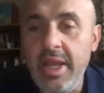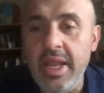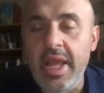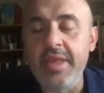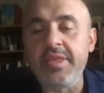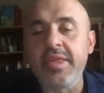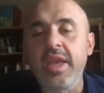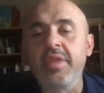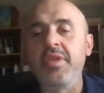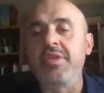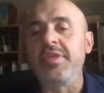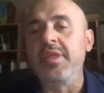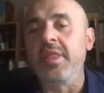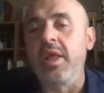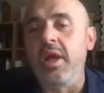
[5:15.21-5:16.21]
And I say
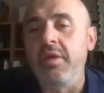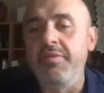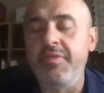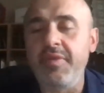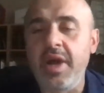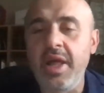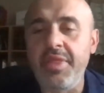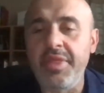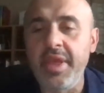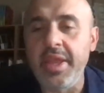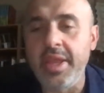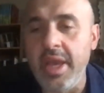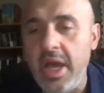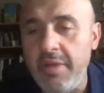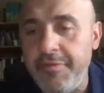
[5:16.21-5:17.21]
this in love. I
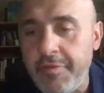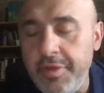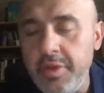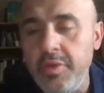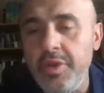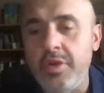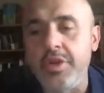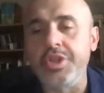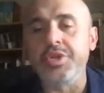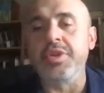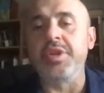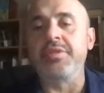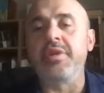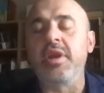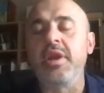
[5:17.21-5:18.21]
thank God for you. You're a
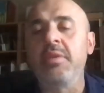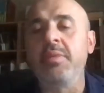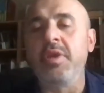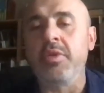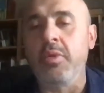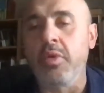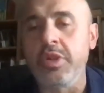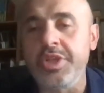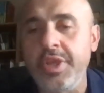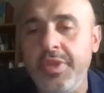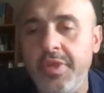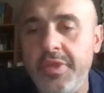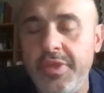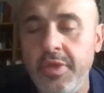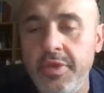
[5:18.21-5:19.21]
Trinitarian. May the Lord
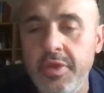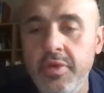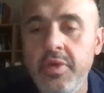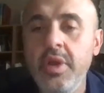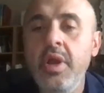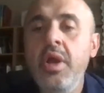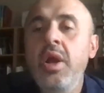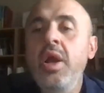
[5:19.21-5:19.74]
Jesus seal you.